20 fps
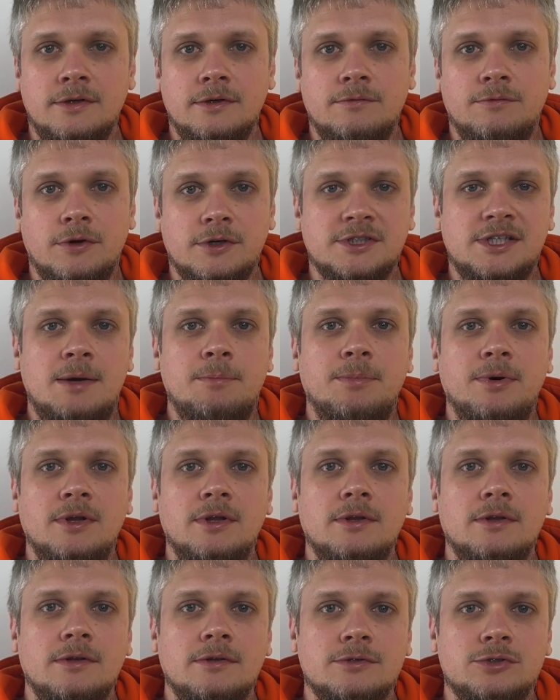For
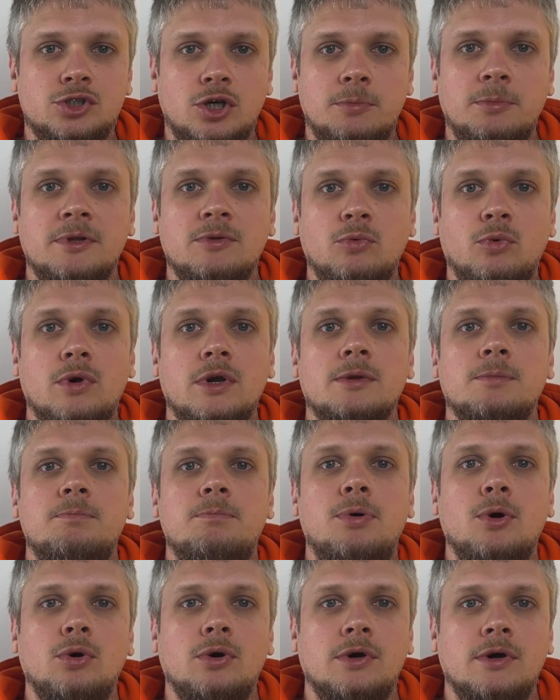example, German word
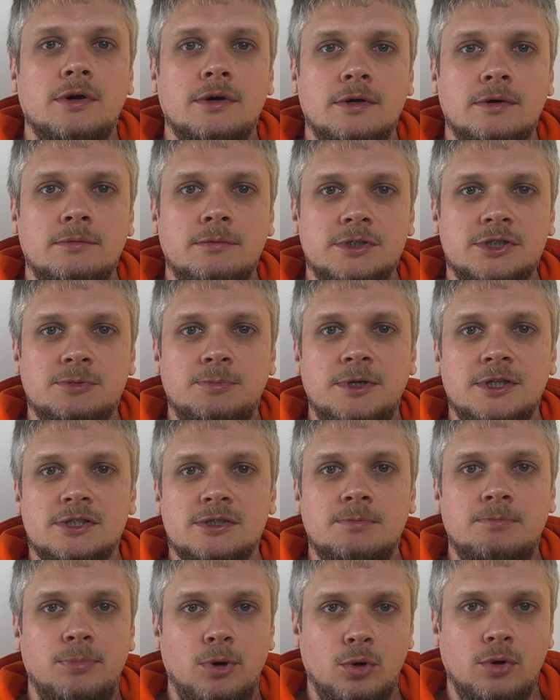Buch, which means
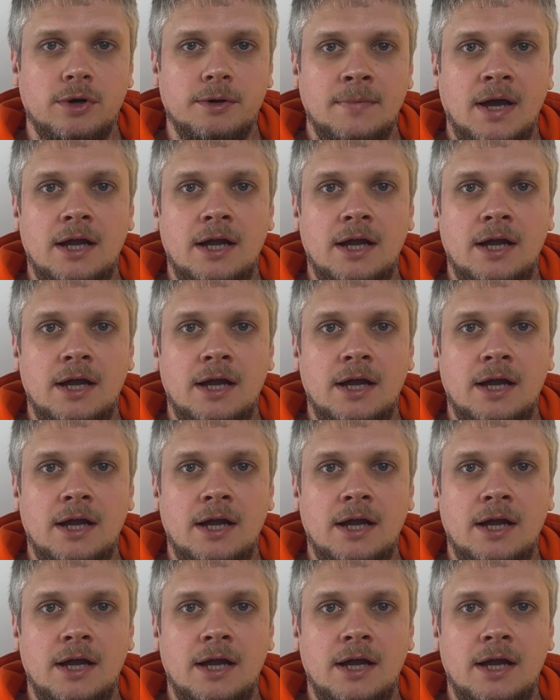book.